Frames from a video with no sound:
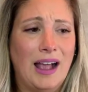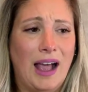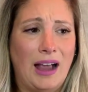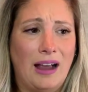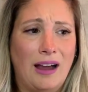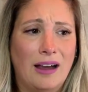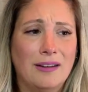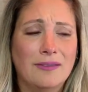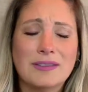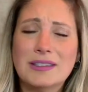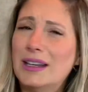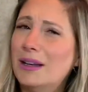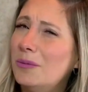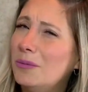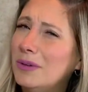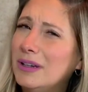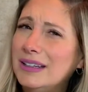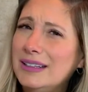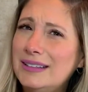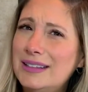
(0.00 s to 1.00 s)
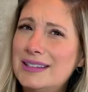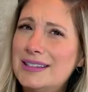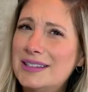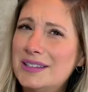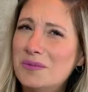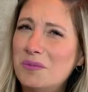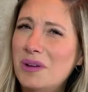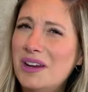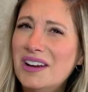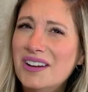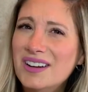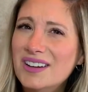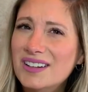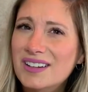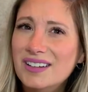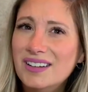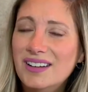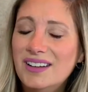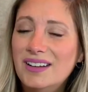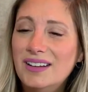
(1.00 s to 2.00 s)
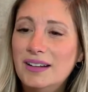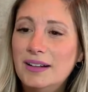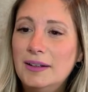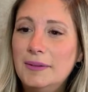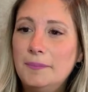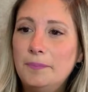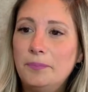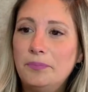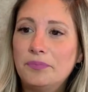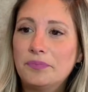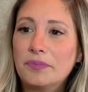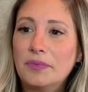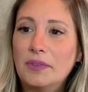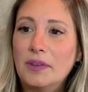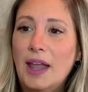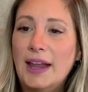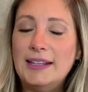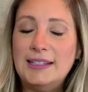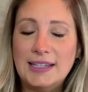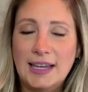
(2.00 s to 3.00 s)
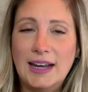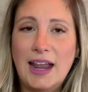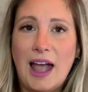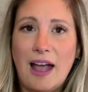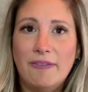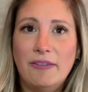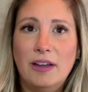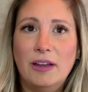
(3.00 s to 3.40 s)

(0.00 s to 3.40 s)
I kind of was like, what? This is weird. I did have